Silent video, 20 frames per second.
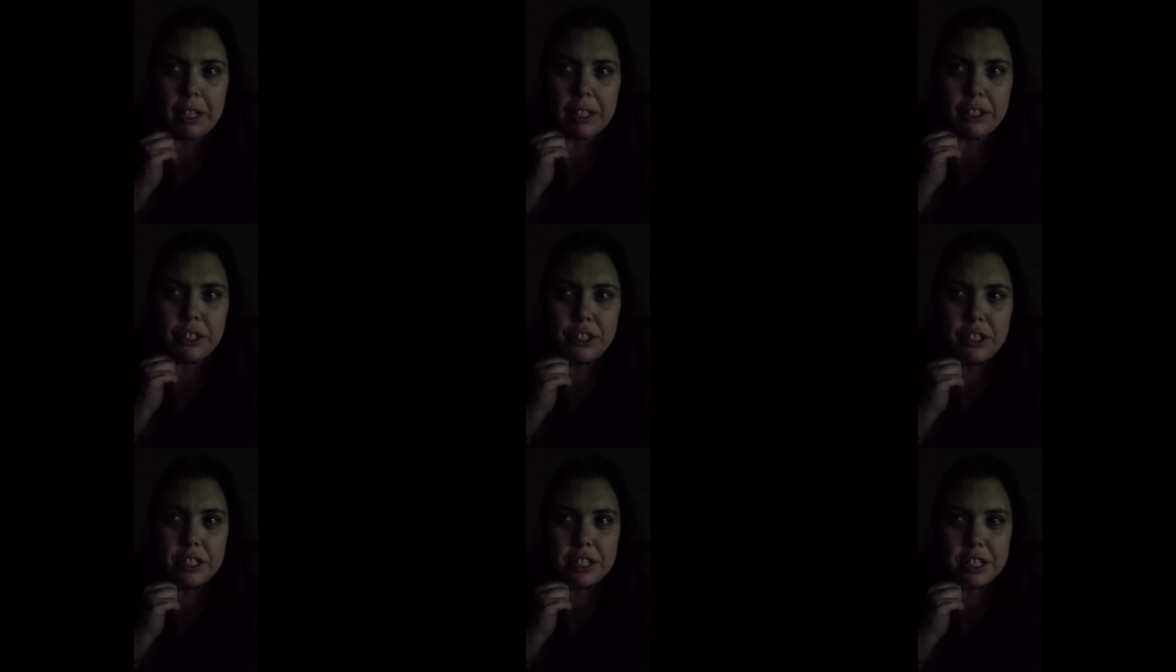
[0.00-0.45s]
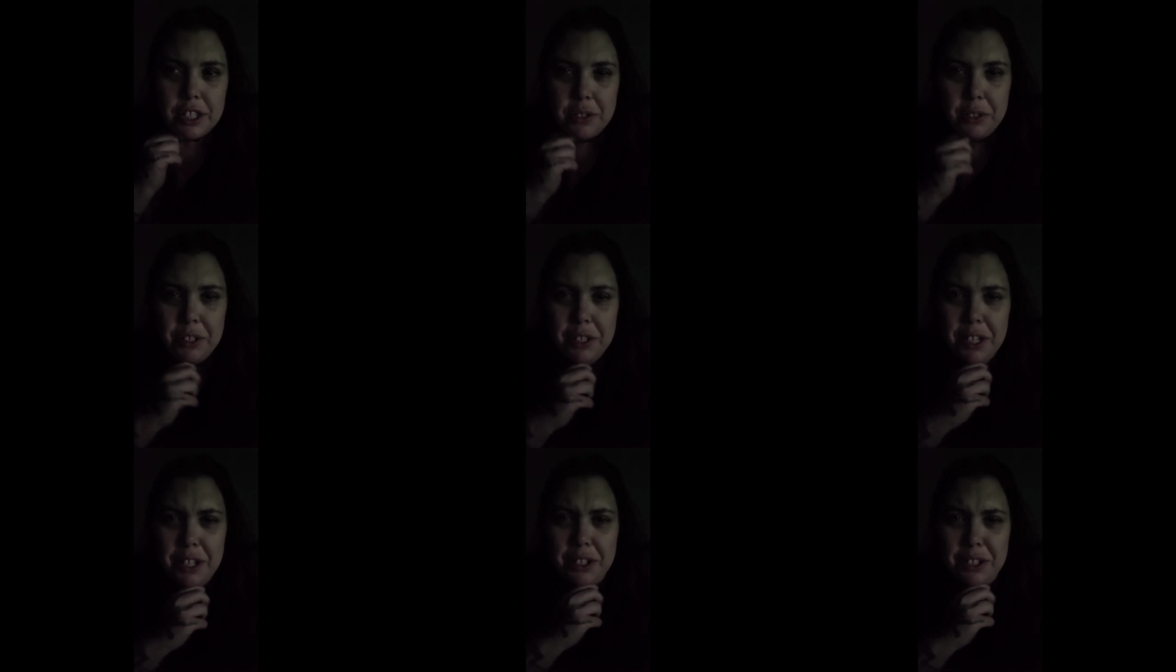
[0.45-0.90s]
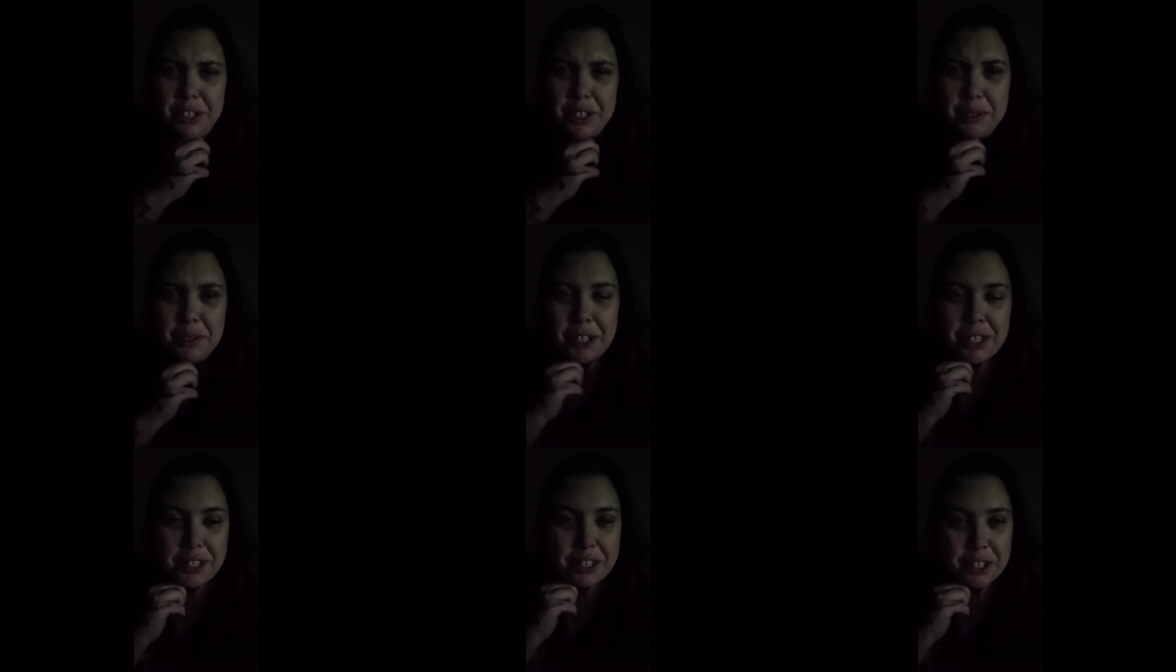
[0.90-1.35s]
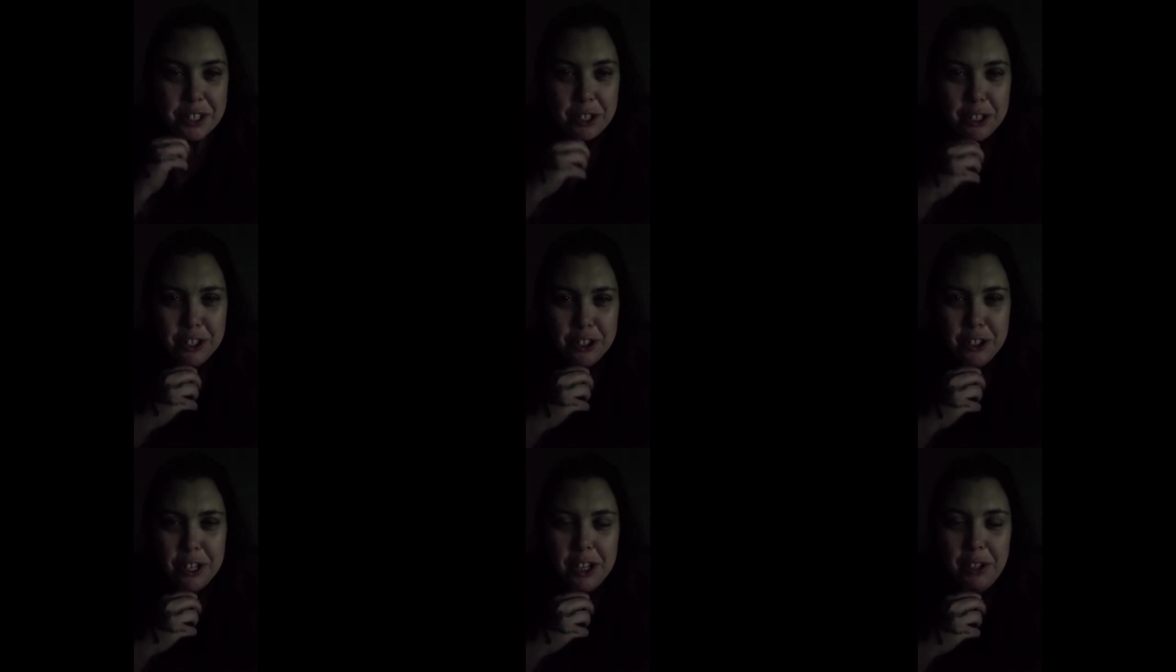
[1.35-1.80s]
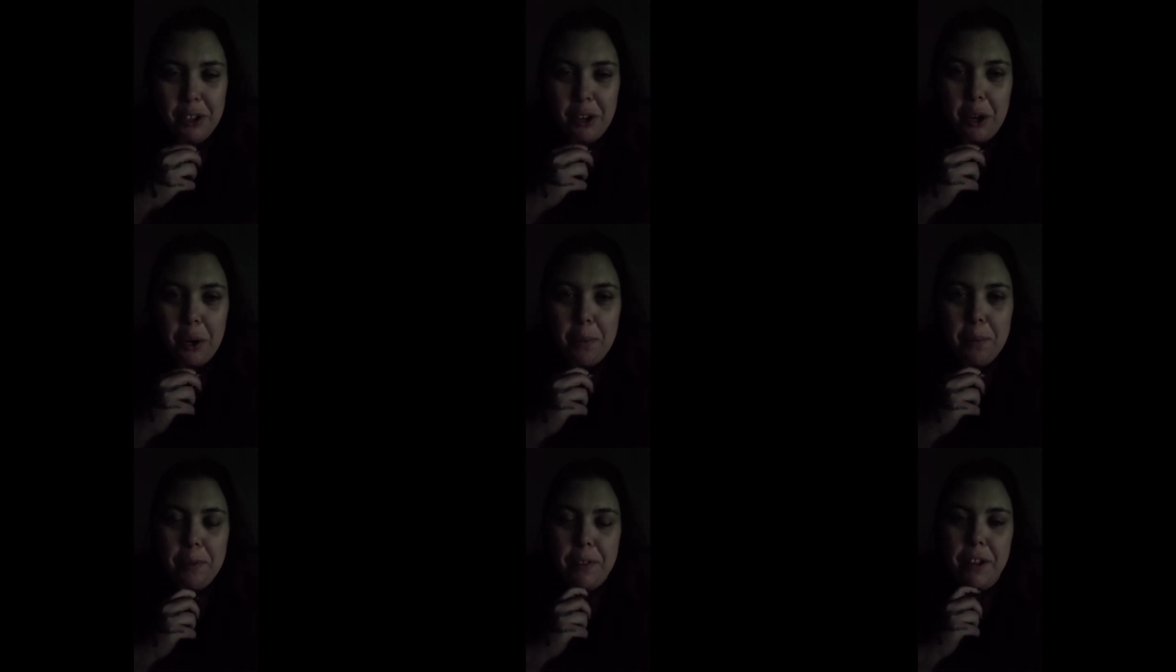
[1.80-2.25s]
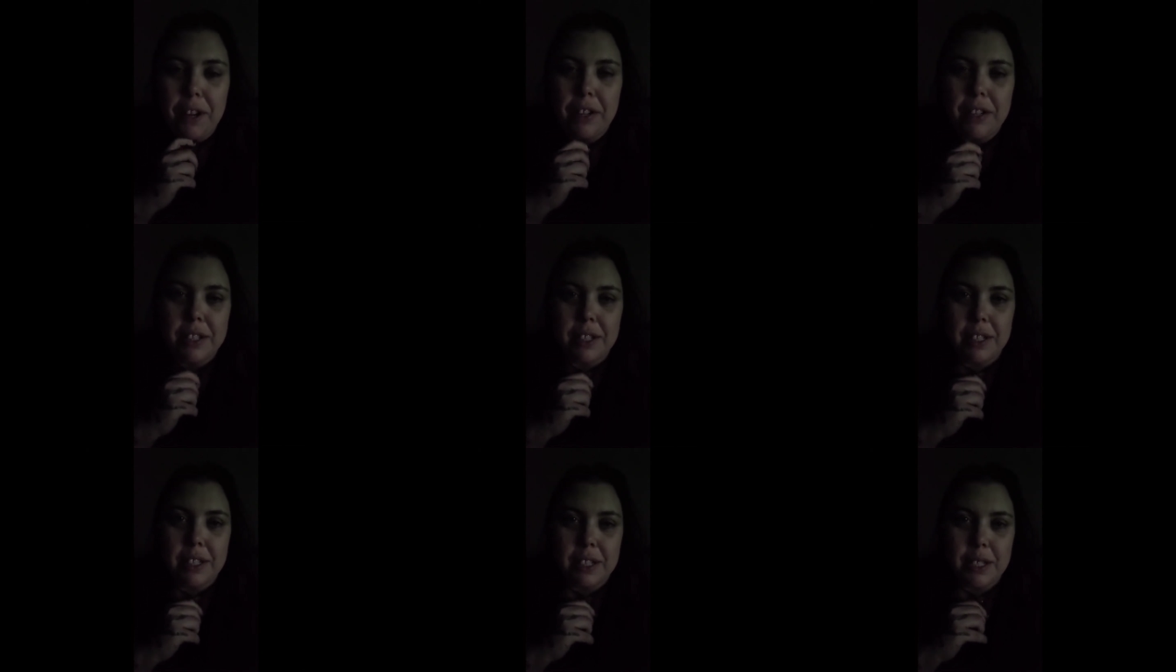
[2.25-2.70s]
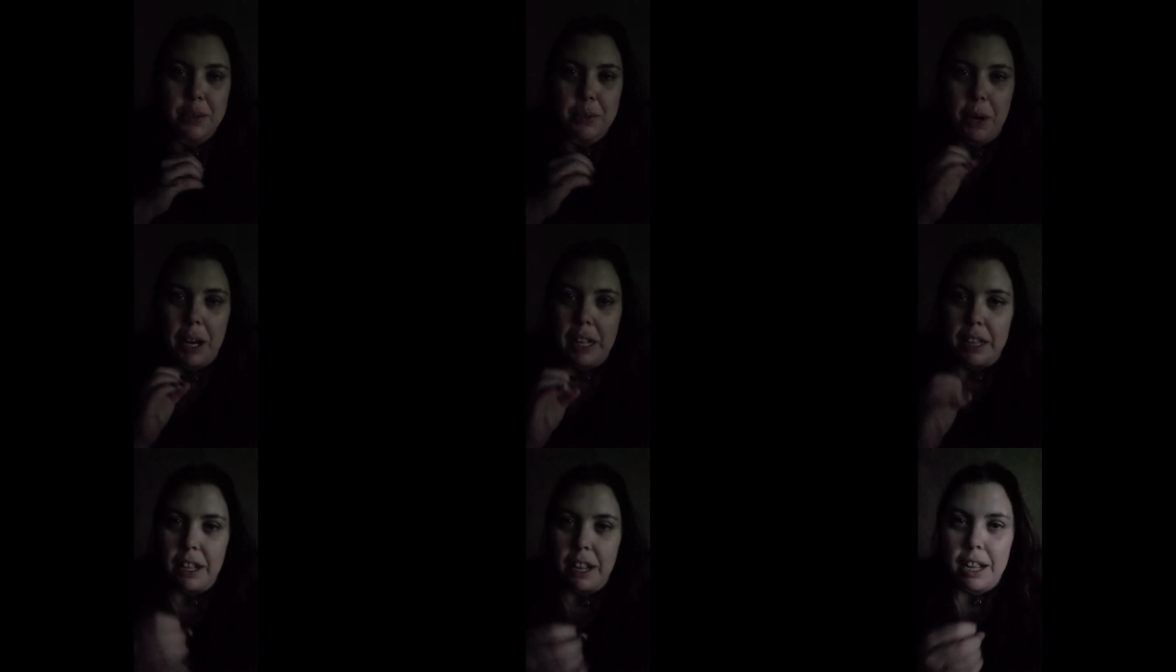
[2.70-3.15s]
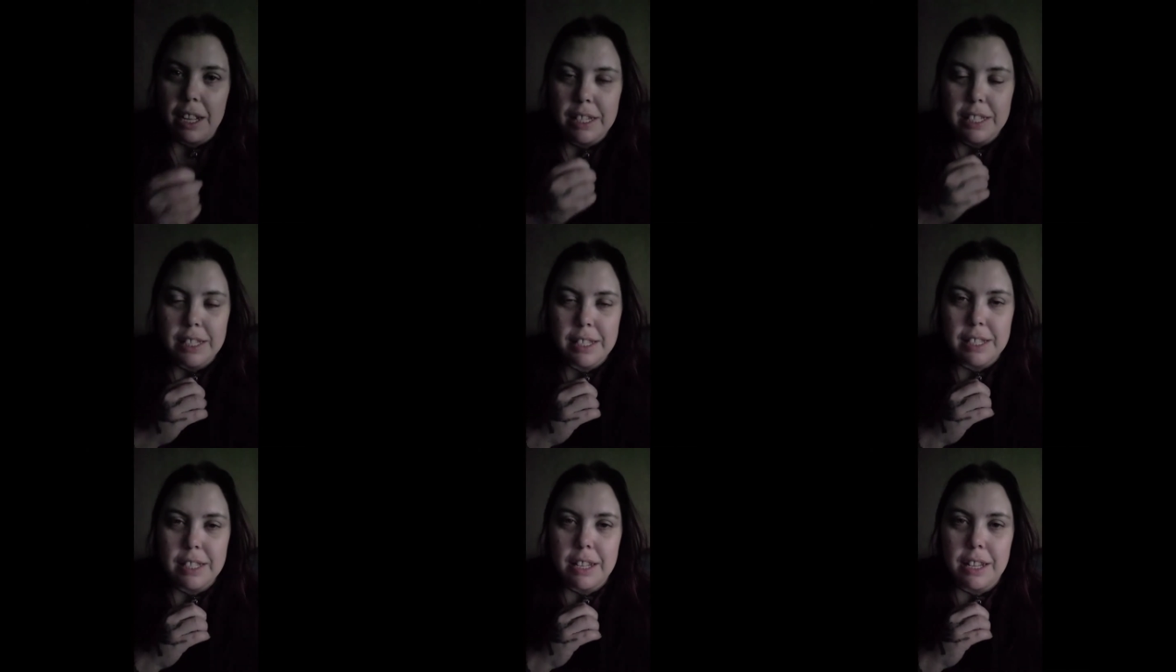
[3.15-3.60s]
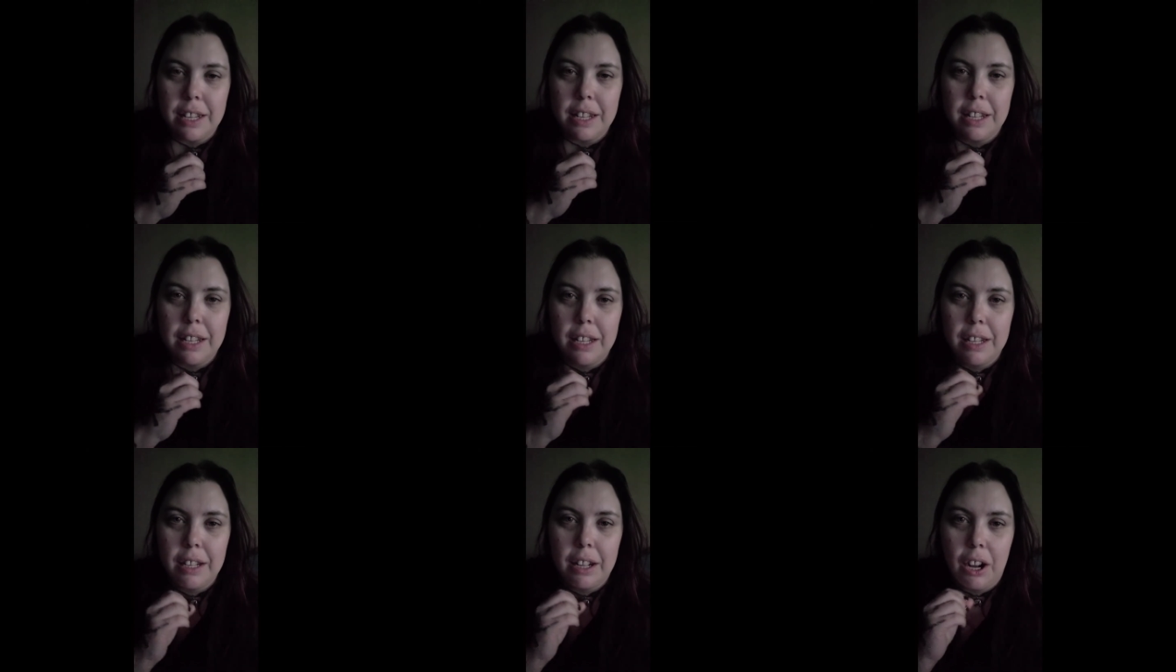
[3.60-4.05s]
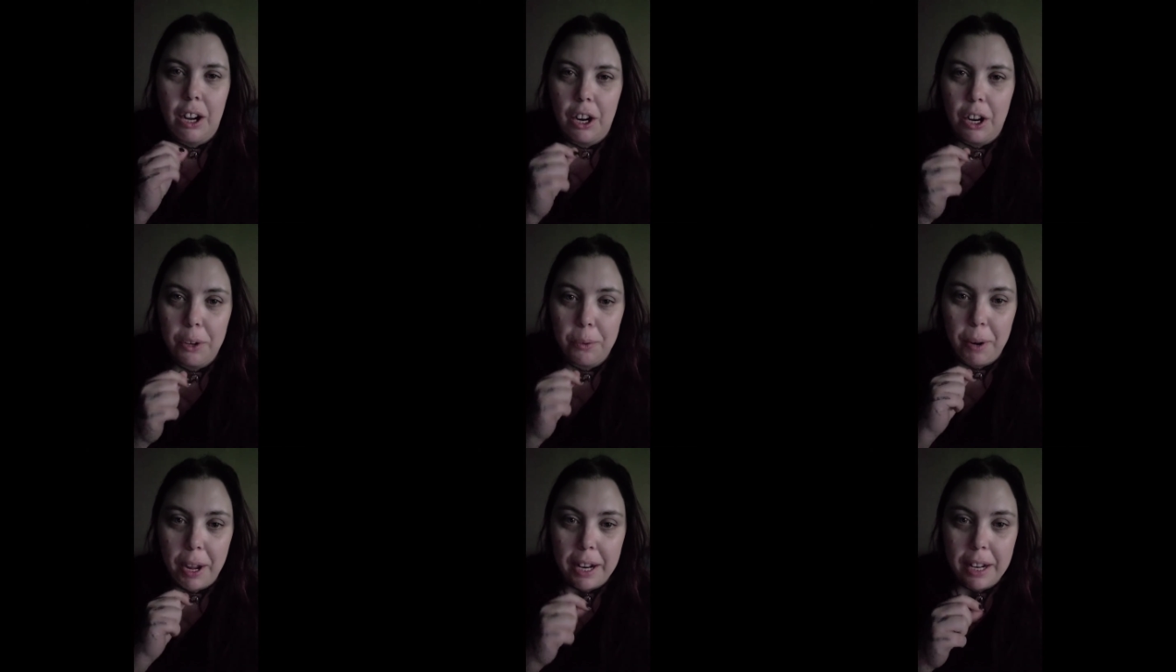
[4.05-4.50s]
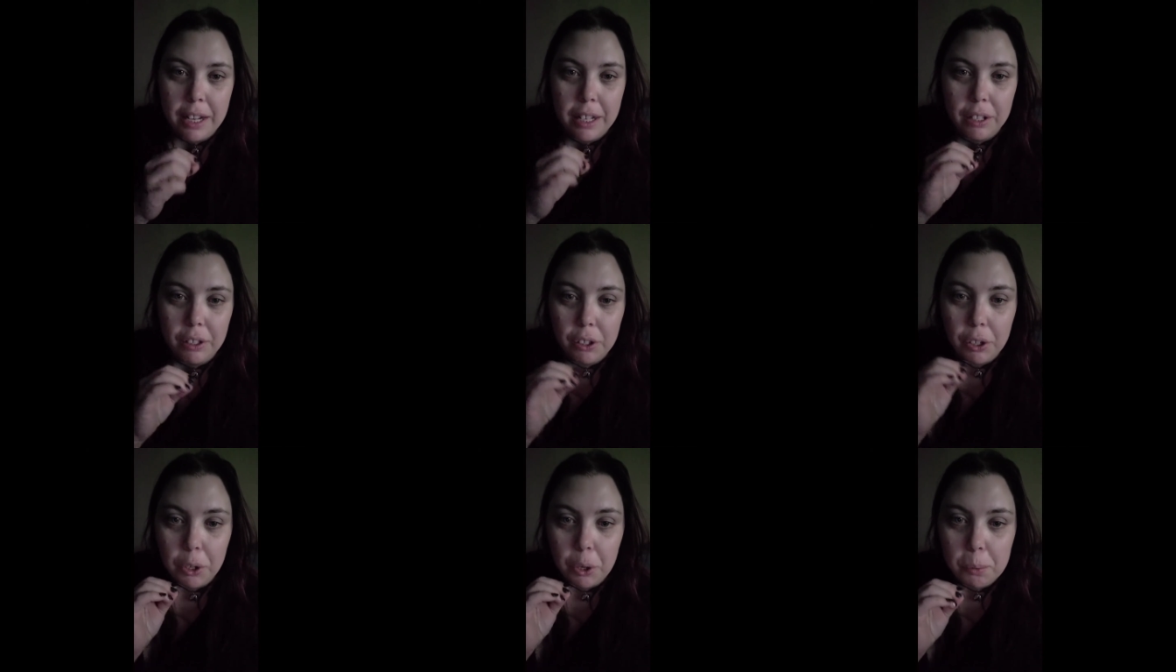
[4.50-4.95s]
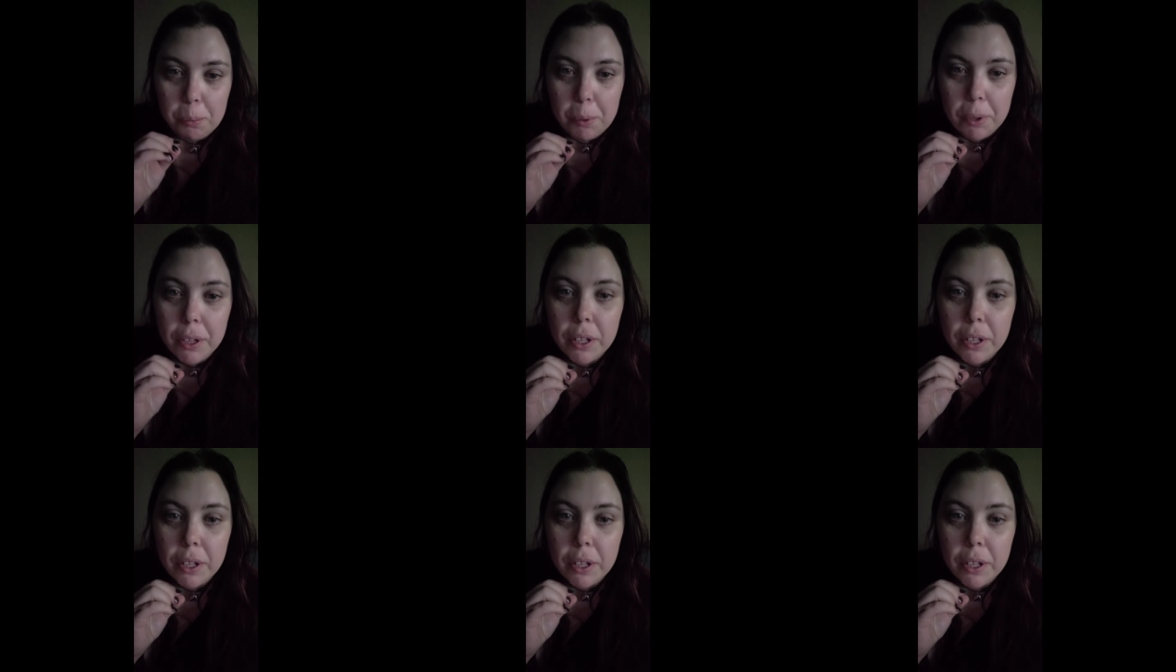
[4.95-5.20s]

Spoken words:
just the Duodenal Switch Surgery group. There's this weight loss R-rated group,